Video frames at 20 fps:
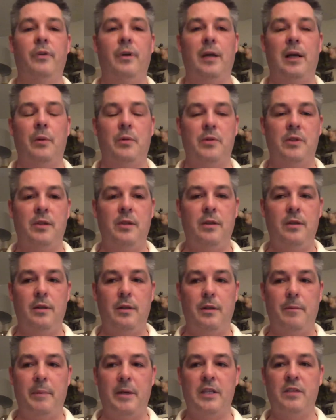I was in
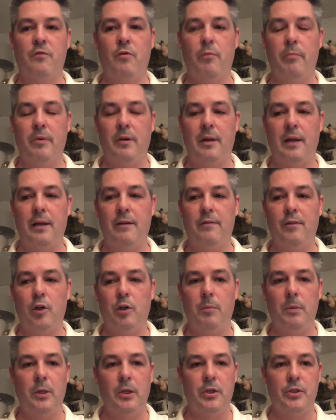the best form of my life a
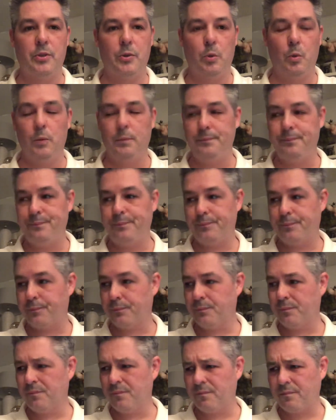couple of years ago,
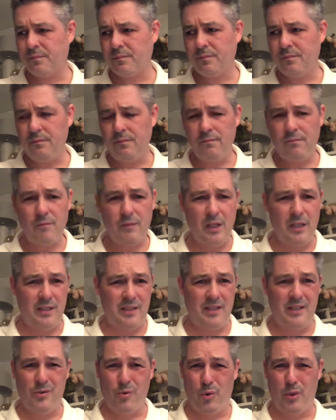and
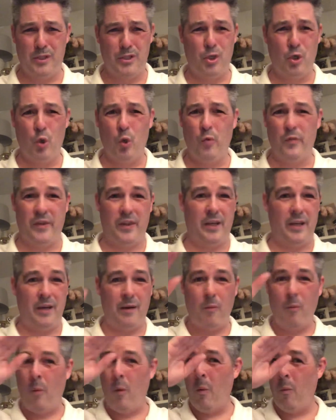since all this COVID thing,
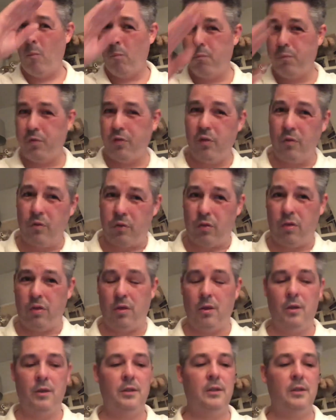poof,